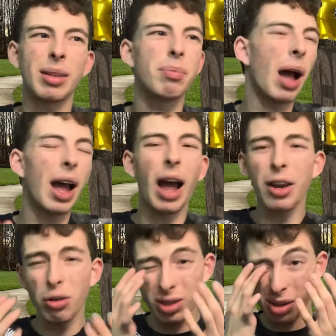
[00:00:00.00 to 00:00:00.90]
I
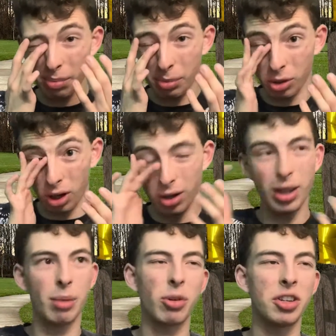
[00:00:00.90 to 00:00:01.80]
know some people are under the
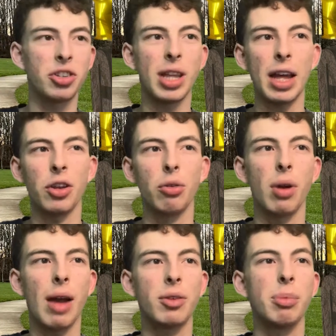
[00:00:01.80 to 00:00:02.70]
impression that you
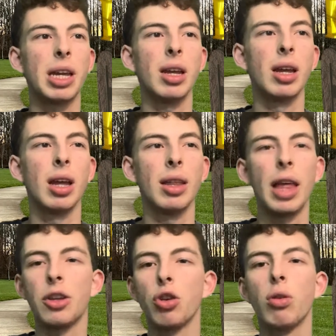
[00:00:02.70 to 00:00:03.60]
have to be,
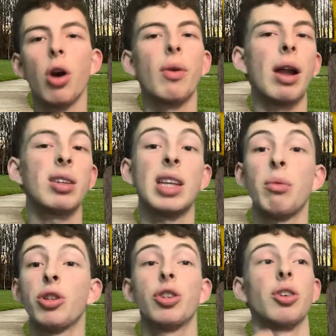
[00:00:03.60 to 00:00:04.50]
that you go around and say
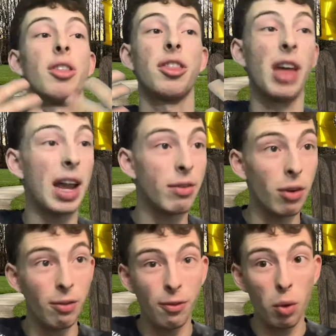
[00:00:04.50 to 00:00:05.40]
what you're thankful
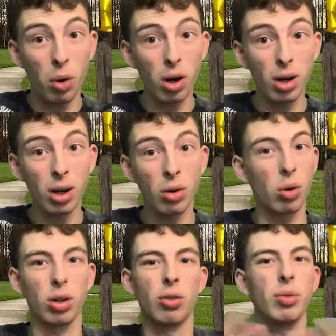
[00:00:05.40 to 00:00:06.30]
for
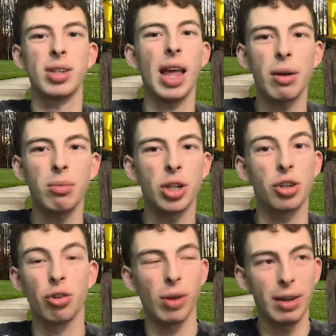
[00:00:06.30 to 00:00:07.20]
or say what you're
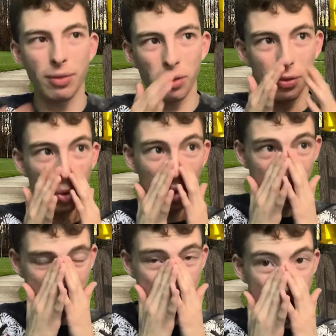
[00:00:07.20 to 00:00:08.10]
grateful for.
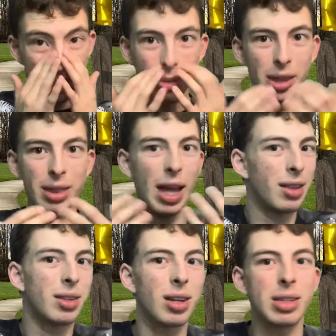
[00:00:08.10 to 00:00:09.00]
But
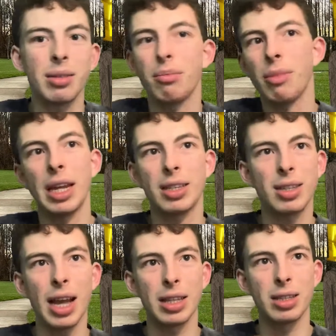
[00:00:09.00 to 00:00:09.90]
that doesn't make
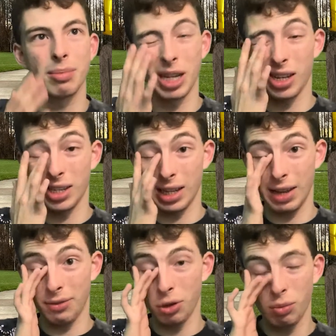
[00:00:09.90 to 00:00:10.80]
sense, because
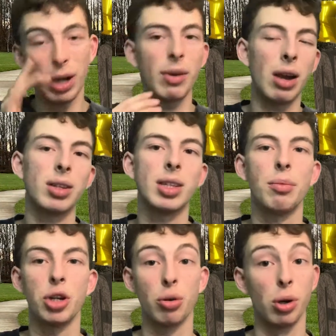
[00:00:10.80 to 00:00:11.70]
if you went around and said
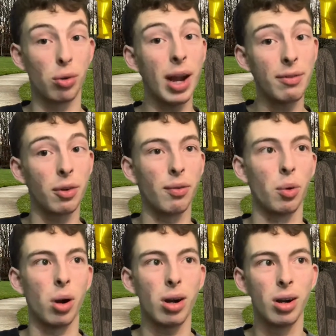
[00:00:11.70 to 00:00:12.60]
what you were grateful
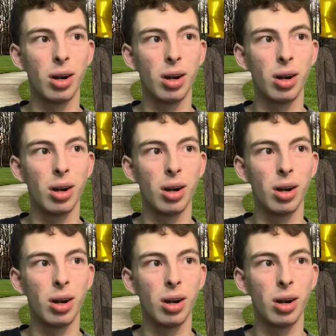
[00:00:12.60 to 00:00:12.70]
for,